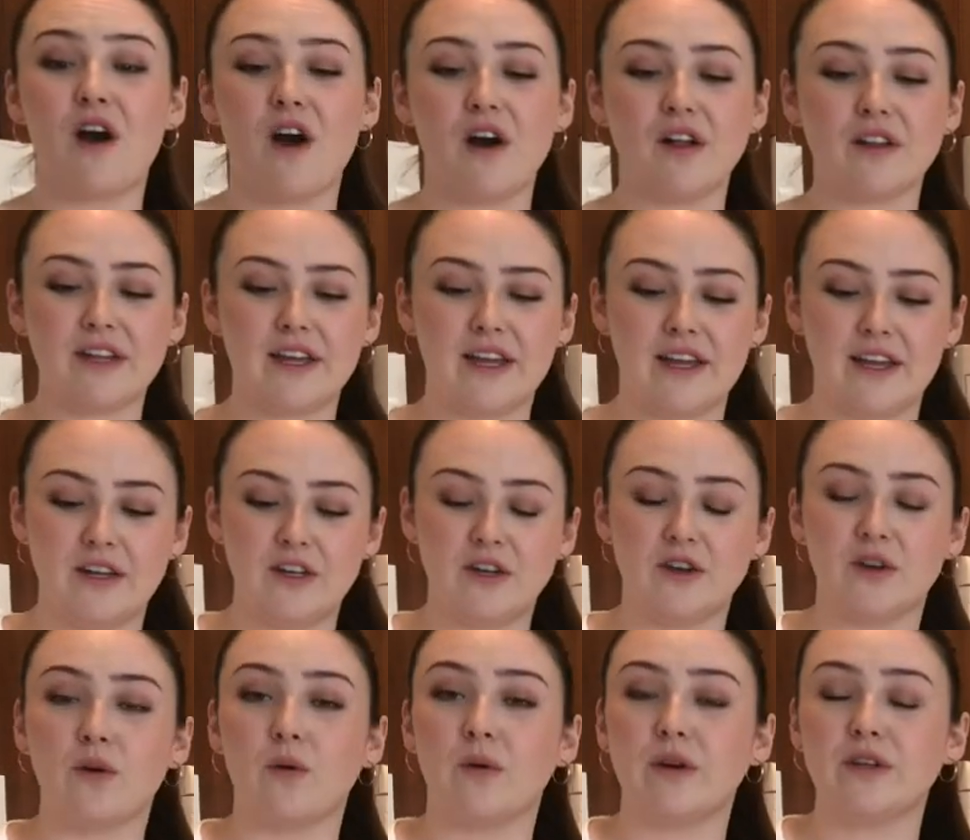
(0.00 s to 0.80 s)
all in,
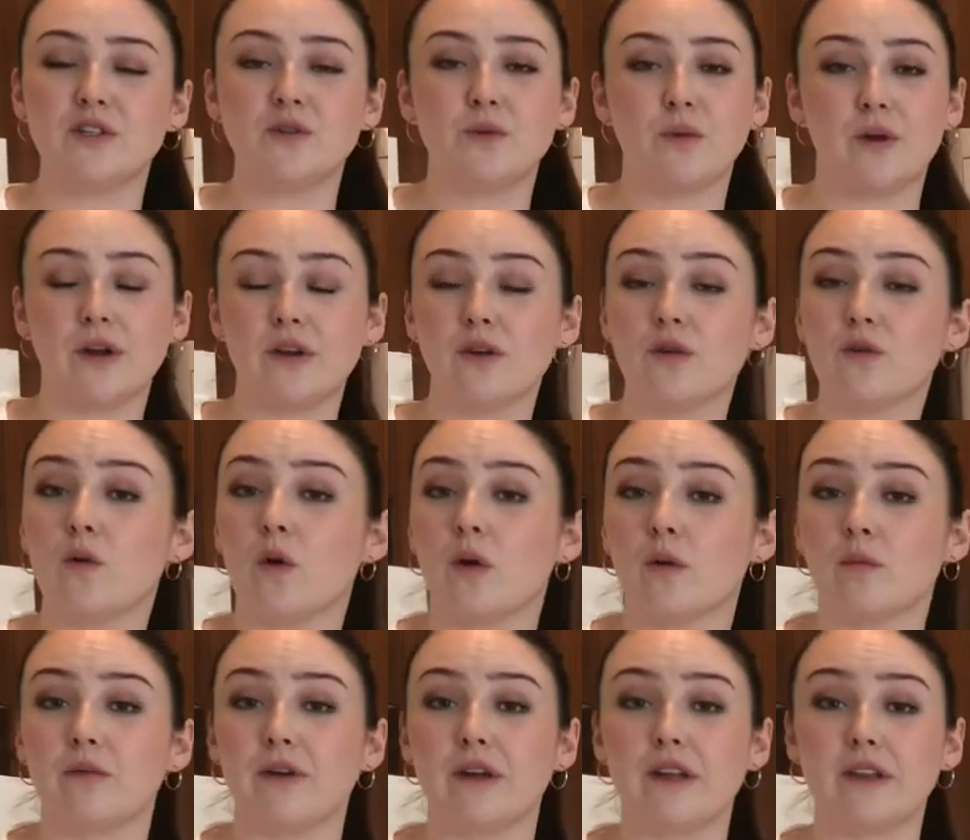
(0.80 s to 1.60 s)
you're going to want to
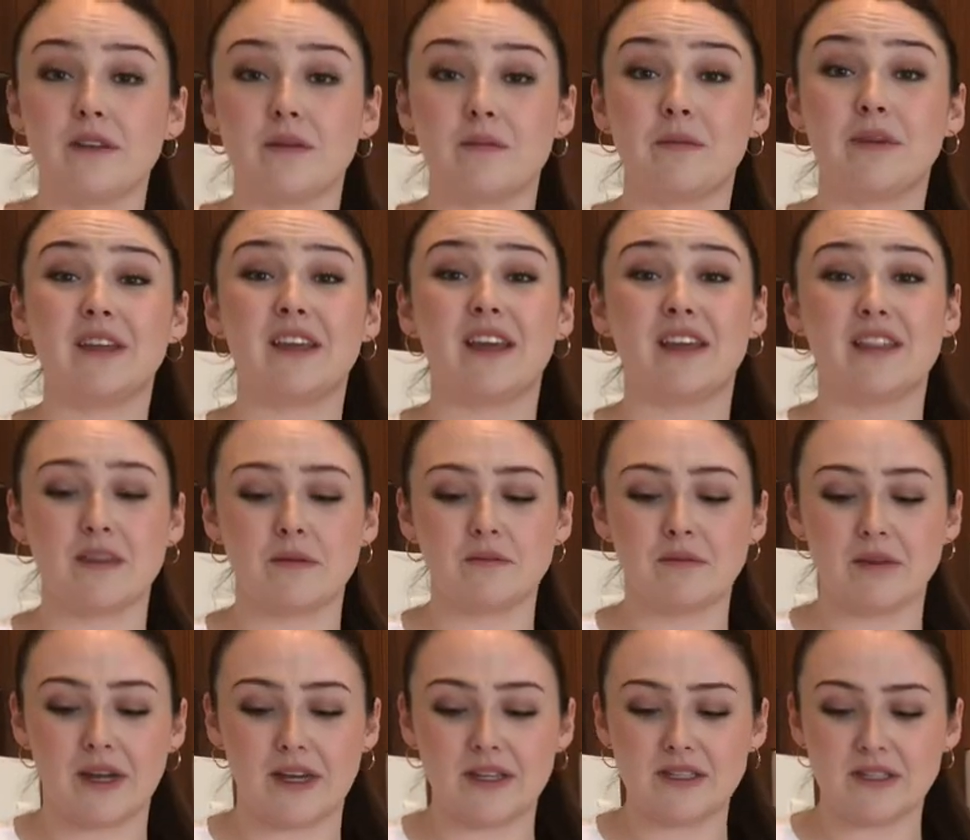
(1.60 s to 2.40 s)
incorporate them and get
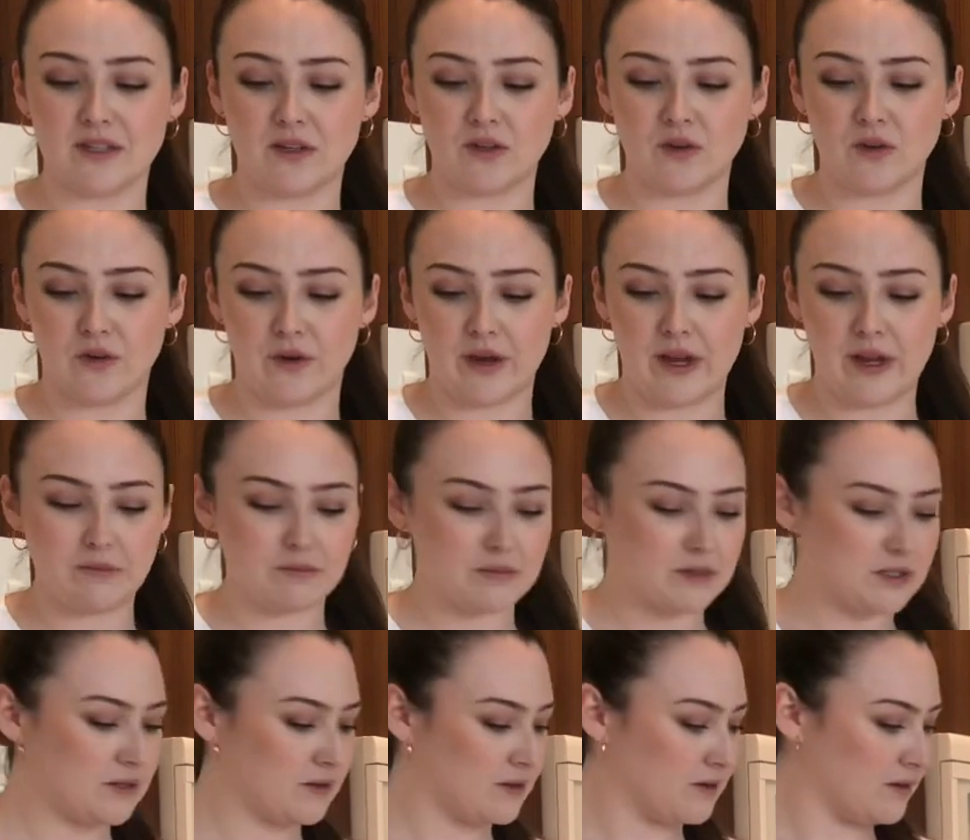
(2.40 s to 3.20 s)
them nice and
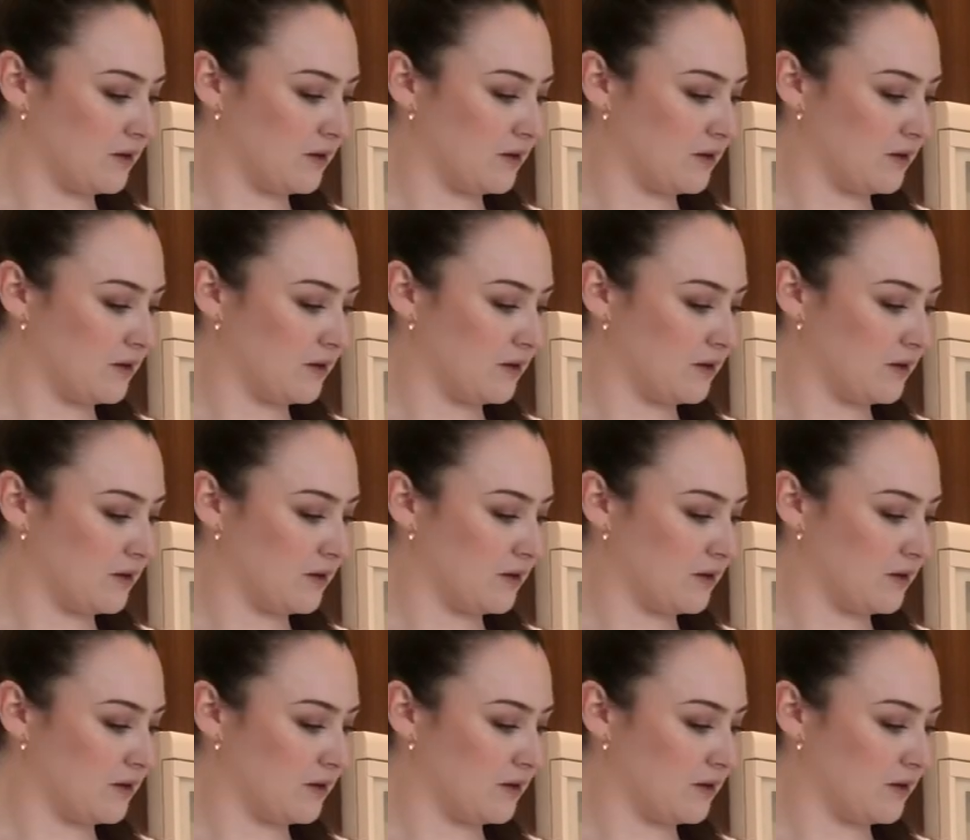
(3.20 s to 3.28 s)
creamed.